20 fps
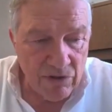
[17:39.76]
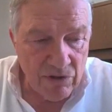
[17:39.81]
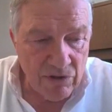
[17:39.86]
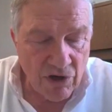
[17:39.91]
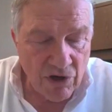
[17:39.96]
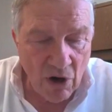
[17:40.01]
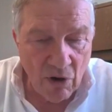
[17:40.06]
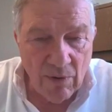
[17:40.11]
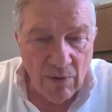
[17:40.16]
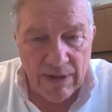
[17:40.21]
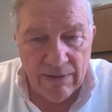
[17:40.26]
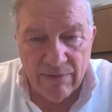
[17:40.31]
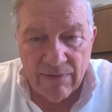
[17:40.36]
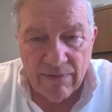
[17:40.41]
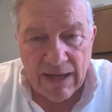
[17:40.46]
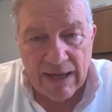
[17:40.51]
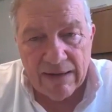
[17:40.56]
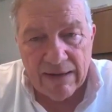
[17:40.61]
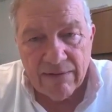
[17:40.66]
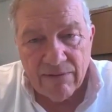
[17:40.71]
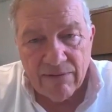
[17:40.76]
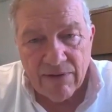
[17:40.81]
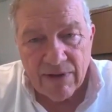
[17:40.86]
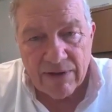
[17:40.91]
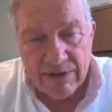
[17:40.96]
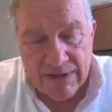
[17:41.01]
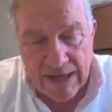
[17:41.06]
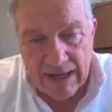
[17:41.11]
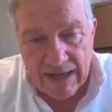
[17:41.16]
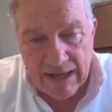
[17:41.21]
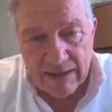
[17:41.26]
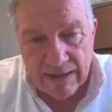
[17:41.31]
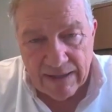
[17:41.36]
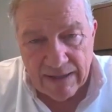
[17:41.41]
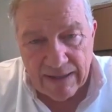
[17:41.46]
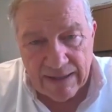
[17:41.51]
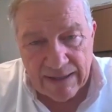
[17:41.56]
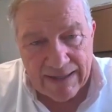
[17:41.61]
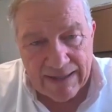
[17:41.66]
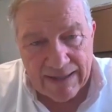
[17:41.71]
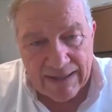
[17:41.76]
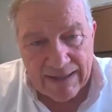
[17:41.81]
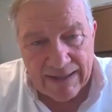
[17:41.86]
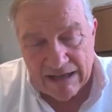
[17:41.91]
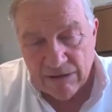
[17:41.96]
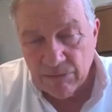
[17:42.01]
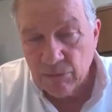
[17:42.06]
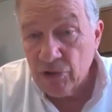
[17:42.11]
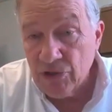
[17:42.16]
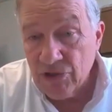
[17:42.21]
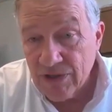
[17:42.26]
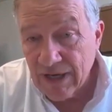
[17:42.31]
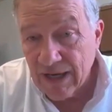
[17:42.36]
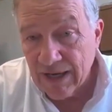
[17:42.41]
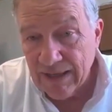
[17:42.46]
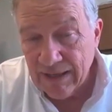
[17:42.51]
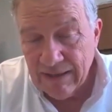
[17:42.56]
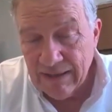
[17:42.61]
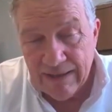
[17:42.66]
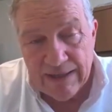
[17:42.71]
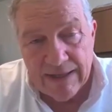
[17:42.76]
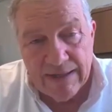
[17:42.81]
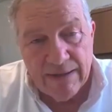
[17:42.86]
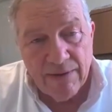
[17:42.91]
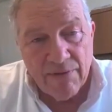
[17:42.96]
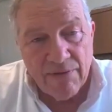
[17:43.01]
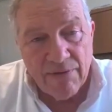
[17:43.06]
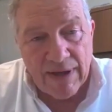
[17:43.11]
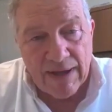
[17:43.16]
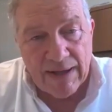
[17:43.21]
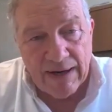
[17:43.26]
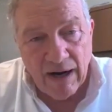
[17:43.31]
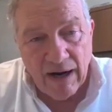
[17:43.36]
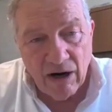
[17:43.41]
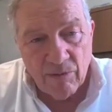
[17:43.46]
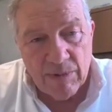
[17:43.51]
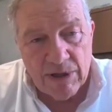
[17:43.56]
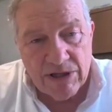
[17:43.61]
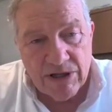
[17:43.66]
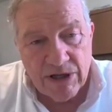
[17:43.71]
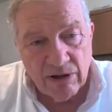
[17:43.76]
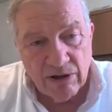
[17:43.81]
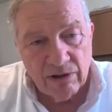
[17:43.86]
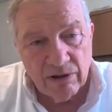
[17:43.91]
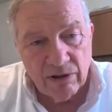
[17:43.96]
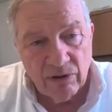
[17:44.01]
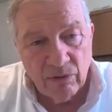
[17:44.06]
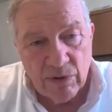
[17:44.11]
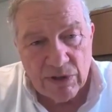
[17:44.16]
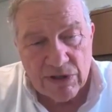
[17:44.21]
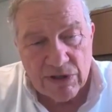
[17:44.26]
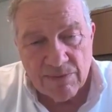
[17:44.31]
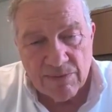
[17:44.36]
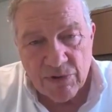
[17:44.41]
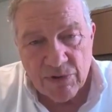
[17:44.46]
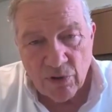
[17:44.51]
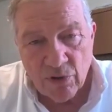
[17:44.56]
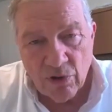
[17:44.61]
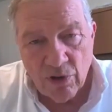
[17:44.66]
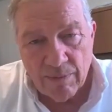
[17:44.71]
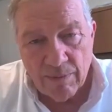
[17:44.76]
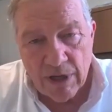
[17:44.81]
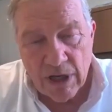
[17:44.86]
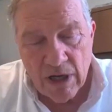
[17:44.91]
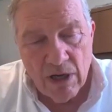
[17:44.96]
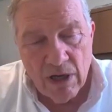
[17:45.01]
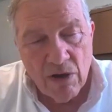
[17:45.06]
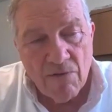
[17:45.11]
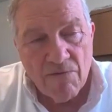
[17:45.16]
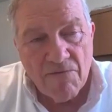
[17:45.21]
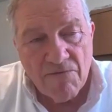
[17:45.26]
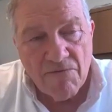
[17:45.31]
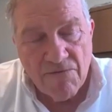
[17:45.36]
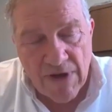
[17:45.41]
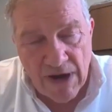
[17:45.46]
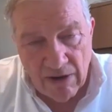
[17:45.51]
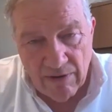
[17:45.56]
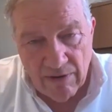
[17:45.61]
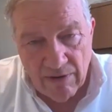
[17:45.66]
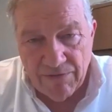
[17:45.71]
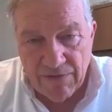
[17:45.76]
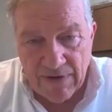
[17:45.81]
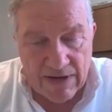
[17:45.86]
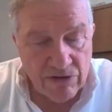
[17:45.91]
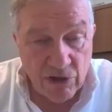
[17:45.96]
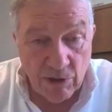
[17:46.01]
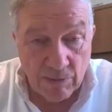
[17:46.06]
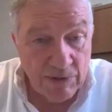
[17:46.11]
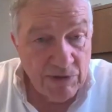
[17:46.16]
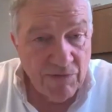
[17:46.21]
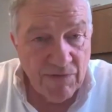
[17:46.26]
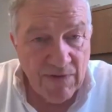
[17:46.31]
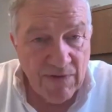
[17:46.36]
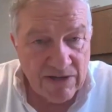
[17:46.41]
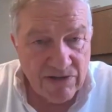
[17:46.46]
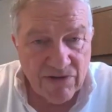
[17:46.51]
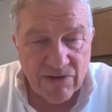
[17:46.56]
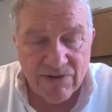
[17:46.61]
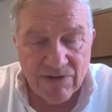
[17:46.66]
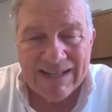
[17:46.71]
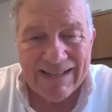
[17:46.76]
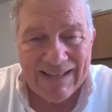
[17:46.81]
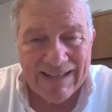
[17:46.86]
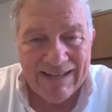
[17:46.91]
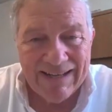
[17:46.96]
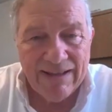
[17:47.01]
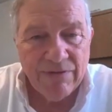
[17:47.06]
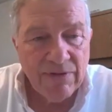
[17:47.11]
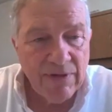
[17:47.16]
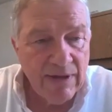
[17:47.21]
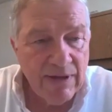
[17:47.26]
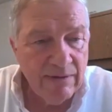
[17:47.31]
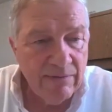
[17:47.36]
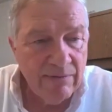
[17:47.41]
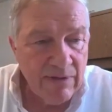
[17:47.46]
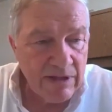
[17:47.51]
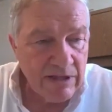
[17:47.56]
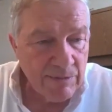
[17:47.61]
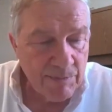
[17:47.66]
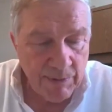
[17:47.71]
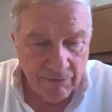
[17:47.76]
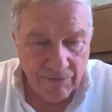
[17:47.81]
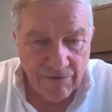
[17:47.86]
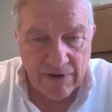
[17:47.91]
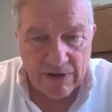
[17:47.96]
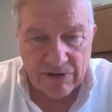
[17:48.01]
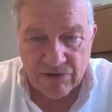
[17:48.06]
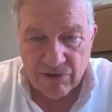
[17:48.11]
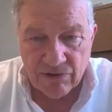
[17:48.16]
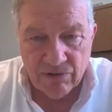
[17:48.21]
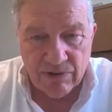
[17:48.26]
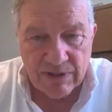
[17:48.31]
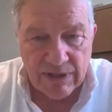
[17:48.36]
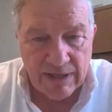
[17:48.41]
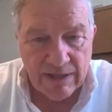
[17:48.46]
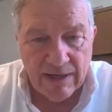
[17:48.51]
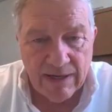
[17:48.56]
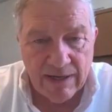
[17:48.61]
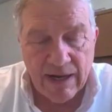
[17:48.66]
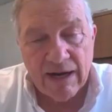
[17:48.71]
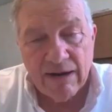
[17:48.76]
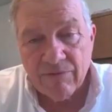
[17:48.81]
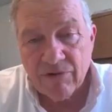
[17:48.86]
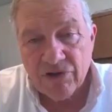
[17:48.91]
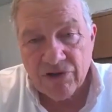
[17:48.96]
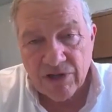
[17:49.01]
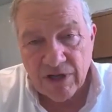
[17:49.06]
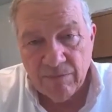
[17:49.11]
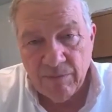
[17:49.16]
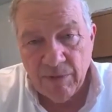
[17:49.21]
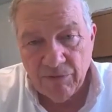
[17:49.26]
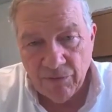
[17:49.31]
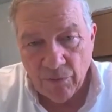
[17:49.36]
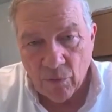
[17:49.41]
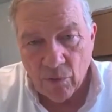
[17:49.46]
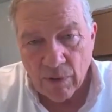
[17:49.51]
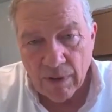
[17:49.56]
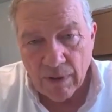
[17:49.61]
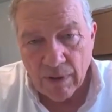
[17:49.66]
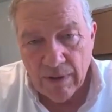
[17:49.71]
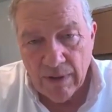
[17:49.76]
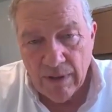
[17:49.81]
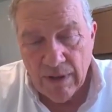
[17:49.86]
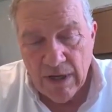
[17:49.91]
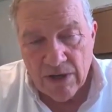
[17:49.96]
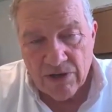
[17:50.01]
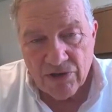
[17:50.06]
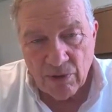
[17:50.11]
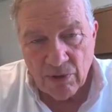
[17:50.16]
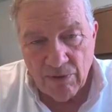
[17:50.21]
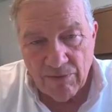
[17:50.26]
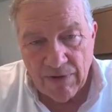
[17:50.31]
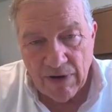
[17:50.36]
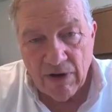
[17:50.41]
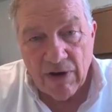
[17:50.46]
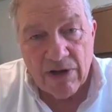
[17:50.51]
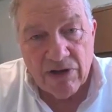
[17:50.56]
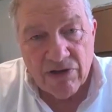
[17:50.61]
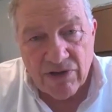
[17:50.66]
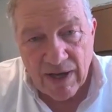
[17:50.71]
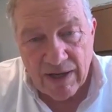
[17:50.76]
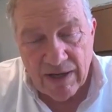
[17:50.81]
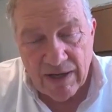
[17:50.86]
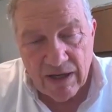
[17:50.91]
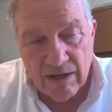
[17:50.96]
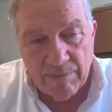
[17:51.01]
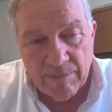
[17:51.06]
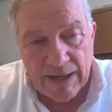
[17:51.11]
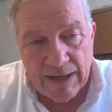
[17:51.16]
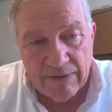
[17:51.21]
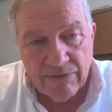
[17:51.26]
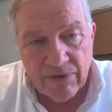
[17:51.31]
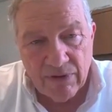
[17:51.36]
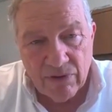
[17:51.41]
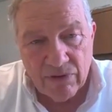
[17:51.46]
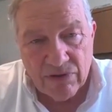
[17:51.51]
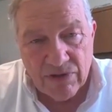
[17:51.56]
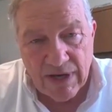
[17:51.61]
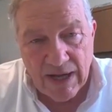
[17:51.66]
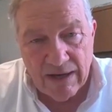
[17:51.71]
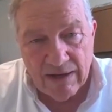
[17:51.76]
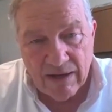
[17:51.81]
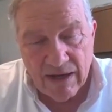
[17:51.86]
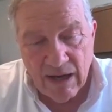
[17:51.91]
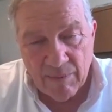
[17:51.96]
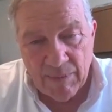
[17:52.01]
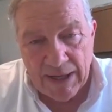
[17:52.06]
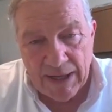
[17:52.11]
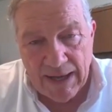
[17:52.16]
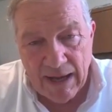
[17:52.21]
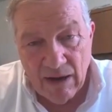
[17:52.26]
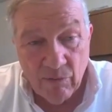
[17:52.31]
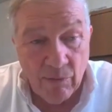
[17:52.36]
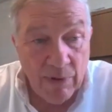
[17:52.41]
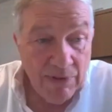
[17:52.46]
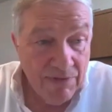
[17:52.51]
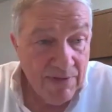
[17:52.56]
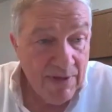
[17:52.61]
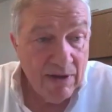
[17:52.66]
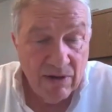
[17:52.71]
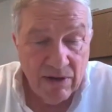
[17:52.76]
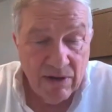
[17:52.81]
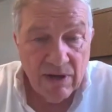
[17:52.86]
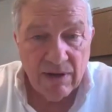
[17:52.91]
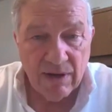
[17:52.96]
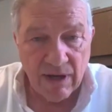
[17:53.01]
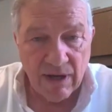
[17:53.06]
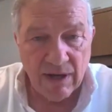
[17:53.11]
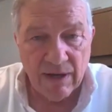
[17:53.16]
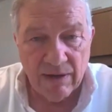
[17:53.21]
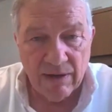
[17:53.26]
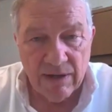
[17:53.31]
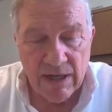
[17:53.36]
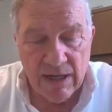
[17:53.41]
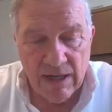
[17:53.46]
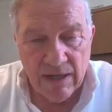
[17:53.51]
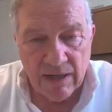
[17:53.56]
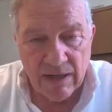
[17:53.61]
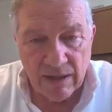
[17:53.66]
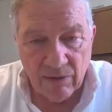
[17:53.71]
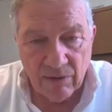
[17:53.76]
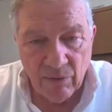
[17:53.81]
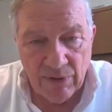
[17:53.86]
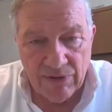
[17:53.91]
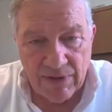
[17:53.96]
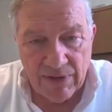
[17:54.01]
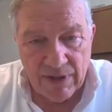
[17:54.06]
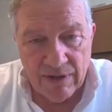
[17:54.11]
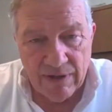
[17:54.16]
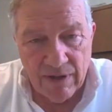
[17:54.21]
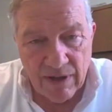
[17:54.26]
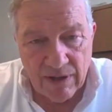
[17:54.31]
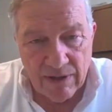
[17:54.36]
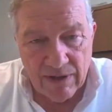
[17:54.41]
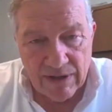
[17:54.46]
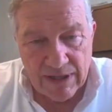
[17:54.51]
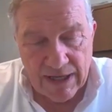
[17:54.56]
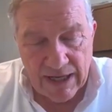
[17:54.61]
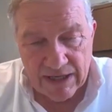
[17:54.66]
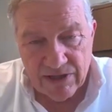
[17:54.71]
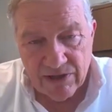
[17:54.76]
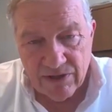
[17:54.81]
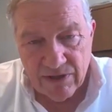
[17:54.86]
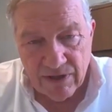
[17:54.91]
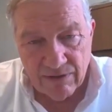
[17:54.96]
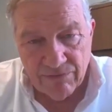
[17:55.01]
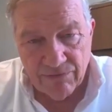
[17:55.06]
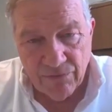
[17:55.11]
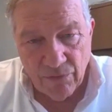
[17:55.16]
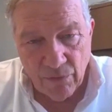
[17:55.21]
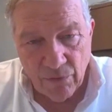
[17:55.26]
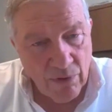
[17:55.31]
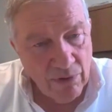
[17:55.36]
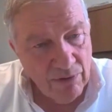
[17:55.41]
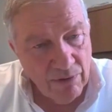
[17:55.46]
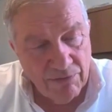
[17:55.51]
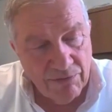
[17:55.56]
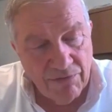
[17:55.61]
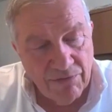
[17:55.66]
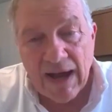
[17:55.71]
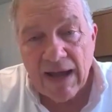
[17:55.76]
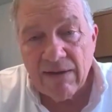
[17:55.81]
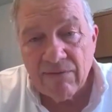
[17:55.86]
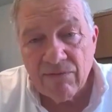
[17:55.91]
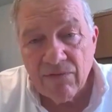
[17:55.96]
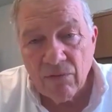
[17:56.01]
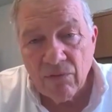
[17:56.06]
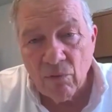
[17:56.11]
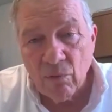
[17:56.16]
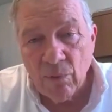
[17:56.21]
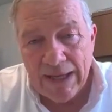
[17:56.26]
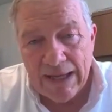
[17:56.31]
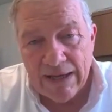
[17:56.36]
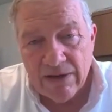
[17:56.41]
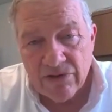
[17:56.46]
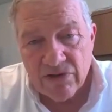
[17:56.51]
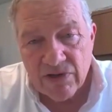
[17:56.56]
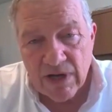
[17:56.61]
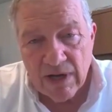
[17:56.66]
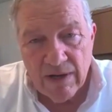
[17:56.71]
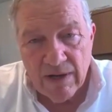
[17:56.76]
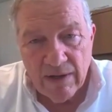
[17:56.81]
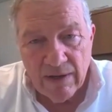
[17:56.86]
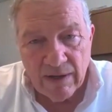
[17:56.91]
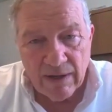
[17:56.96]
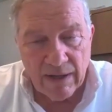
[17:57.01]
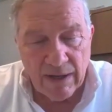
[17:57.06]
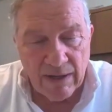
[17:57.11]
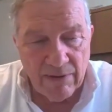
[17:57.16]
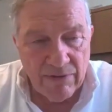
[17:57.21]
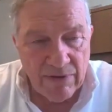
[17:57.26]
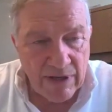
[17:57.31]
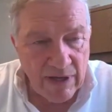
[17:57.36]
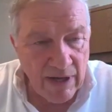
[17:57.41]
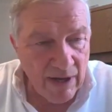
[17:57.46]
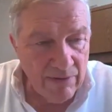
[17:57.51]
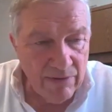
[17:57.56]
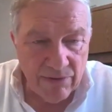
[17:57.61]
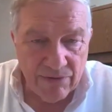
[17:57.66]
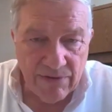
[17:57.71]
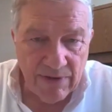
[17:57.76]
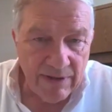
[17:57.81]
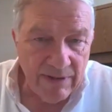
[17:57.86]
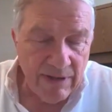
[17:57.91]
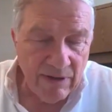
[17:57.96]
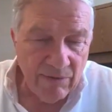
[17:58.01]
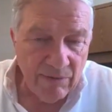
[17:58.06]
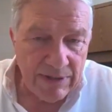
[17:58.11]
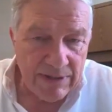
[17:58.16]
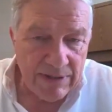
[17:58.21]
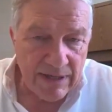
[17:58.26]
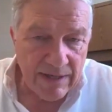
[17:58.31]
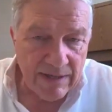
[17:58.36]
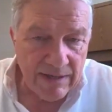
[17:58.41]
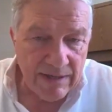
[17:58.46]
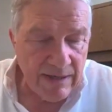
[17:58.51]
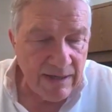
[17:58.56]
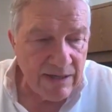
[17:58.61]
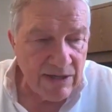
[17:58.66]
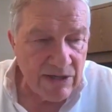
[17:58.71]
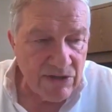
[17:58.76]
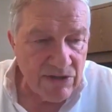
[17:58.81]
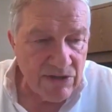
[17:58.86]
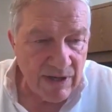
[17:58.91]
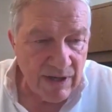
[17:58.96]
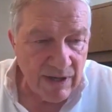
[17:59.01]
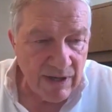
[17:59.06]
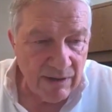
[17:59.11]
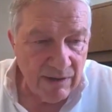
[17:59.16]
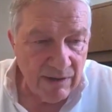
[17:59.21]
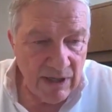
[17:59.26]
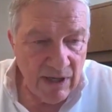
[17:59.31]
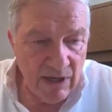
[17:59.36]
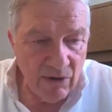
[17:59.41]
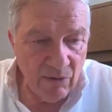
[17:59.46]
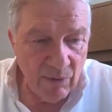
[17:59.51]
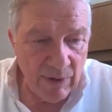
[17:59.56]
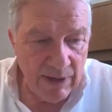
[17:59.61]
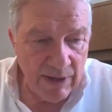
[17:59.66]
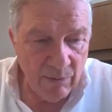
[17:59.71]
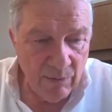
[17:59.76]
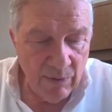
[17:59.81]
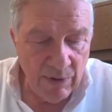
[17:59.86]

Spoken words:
showing that the data in an animal study that our material was absorbed very fast, so much faster than anything that the professor who did it had ever seen before. So we're very excited about those data coming out. We think within the next 4 or 5 weeks. The other thing that we did is we